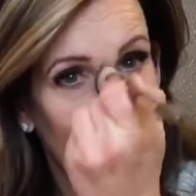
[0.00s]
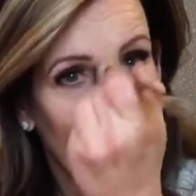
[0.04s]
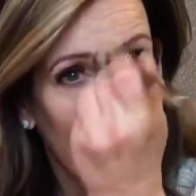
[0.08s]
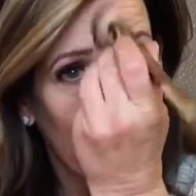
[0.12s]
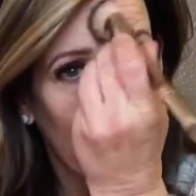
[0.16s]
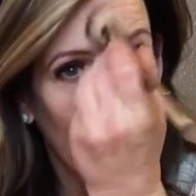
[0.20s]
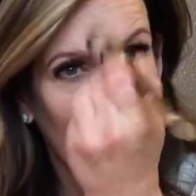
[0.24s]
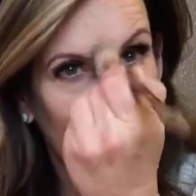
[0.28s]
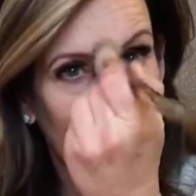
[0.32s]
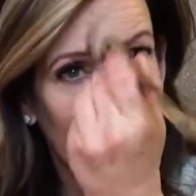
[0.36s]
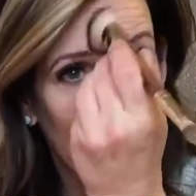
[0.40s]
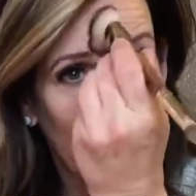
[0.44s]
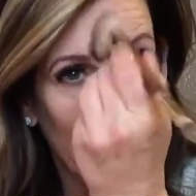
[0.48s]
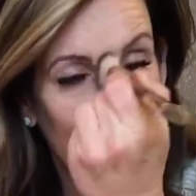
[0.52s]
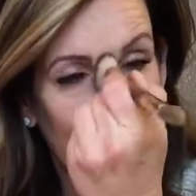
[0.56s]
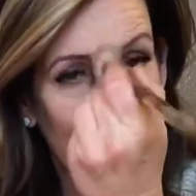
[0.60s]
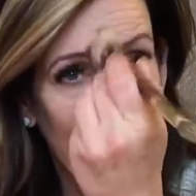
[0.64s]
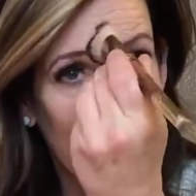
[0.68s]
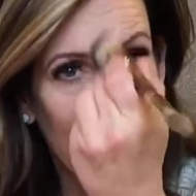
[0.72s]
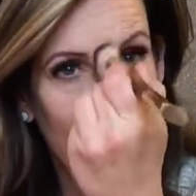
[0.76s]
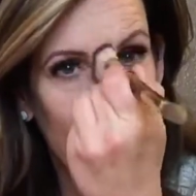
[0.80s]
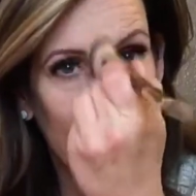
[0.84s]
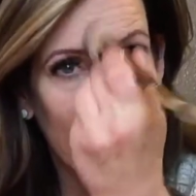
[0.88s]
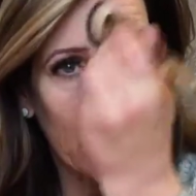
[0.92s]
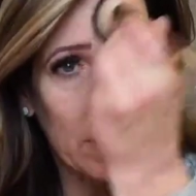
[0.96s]
Okay, so this
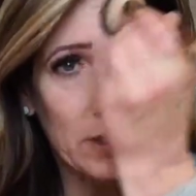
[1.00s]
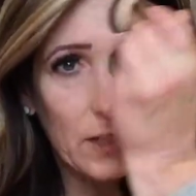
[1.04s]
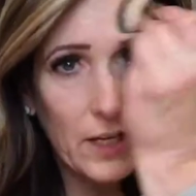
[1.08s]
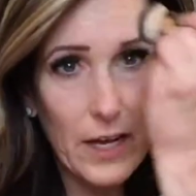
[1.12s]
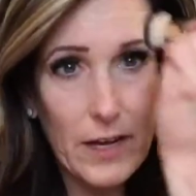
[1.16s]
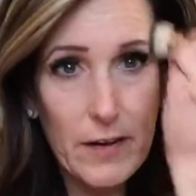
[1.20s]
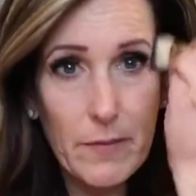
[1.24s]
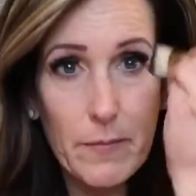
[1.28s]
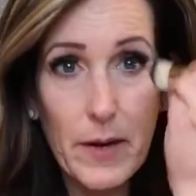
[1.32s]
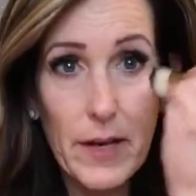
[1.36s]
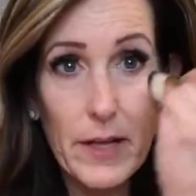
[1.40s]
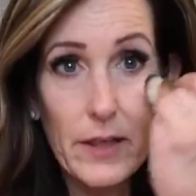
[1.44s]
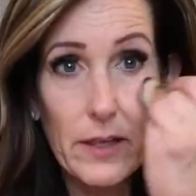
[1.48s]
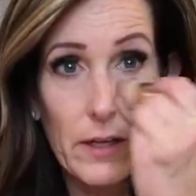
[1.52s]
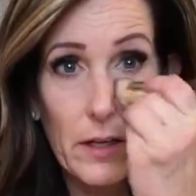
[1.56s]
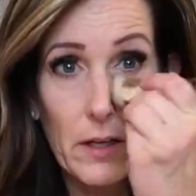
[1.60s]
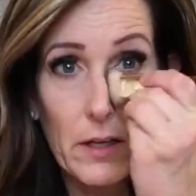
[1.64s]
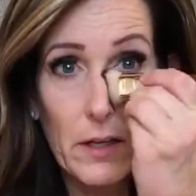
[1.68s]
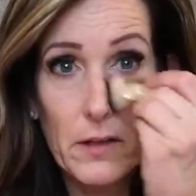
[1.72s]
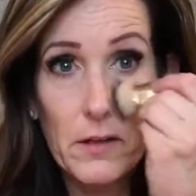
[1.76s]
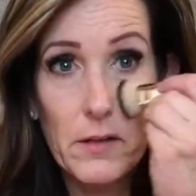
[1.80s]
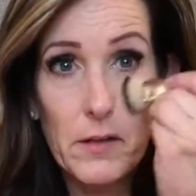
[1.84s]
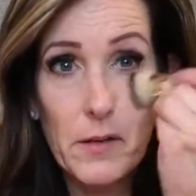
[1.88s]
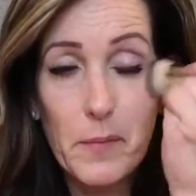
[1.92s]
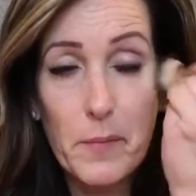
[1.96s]
is just kind of my
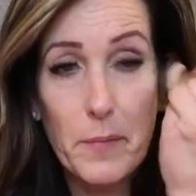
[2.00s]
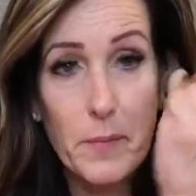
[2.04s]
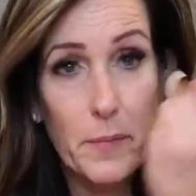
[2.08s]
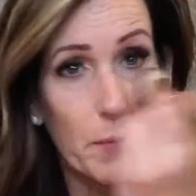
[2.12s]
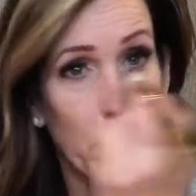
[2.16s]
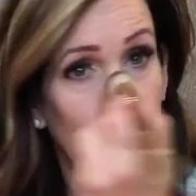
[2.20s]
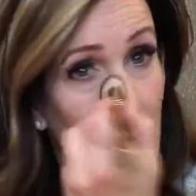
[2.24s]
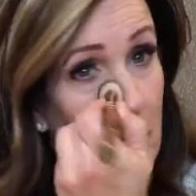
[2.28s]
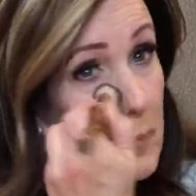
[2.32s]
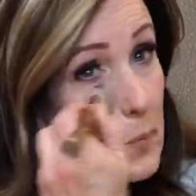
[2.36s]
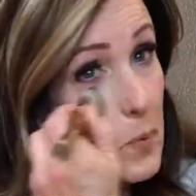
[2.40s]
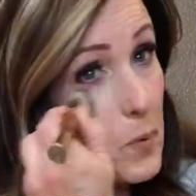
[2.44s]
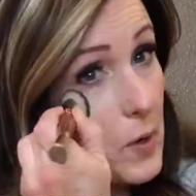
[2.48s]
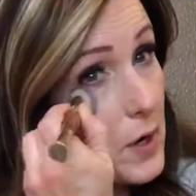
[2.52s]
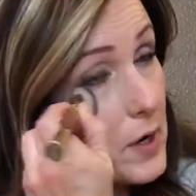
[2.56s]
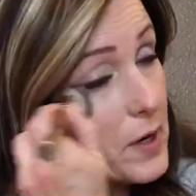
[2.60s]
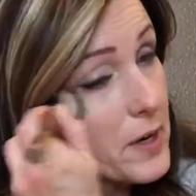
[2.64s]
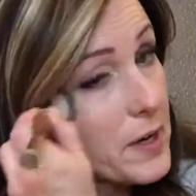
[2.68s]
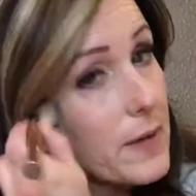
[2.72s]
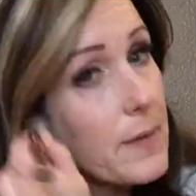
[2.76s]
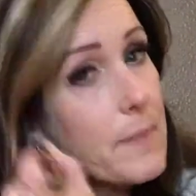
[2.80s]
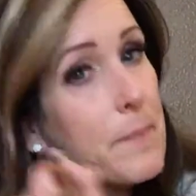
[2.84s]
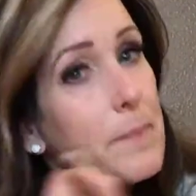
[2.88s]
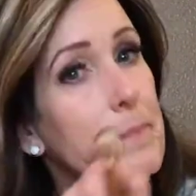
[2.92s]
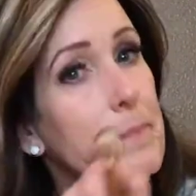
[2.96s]
little prep work.